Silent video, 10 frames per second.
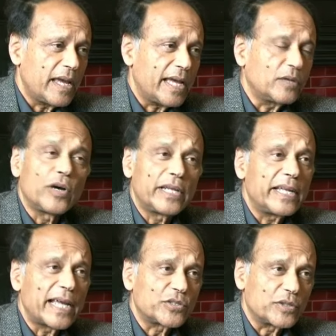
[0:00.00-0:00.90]
and oil
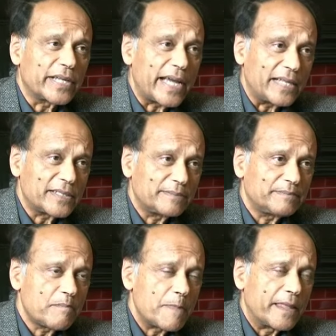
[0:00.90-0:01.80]
and natural gas.
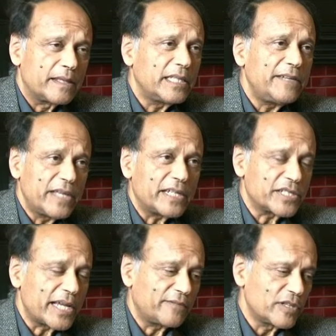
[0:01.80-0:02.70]
Leave that
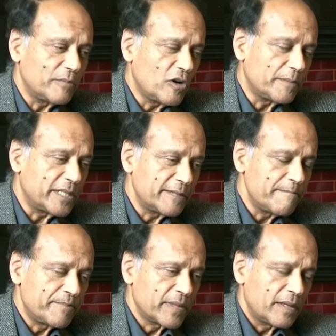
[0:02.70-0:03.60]
aside for the moment.
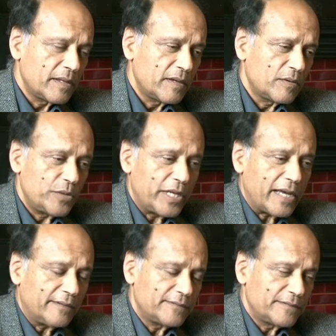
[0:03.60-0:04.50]
We
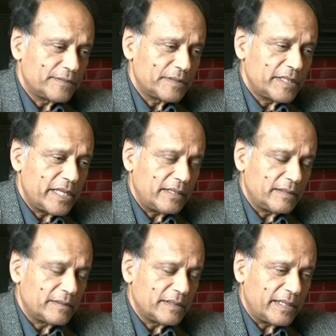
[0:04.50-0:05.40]
have
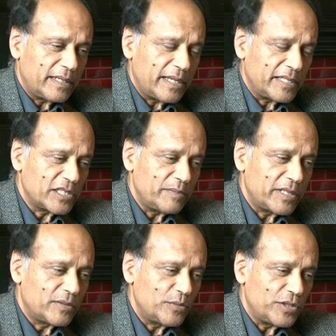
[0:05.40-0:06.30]
then an
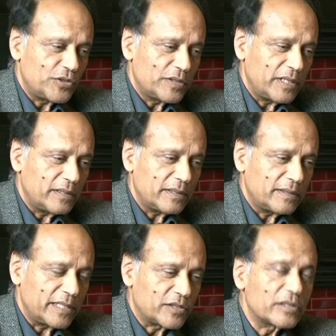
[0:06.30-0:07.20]
estimate which
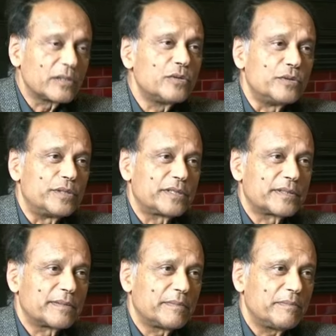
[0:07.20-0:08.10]

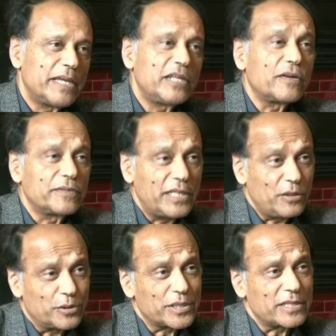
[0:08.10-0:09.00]
excludes many of
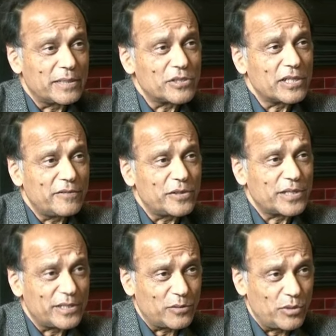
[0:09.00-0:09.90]
the ecosystem
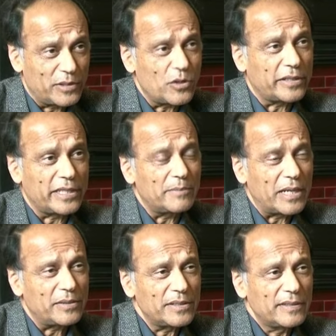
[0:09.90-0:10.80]
services that we are talking
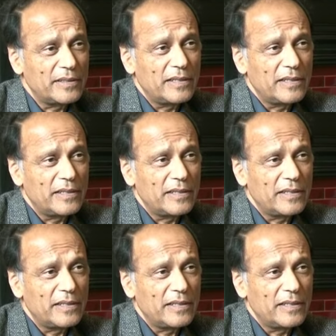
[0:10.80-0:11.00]
about.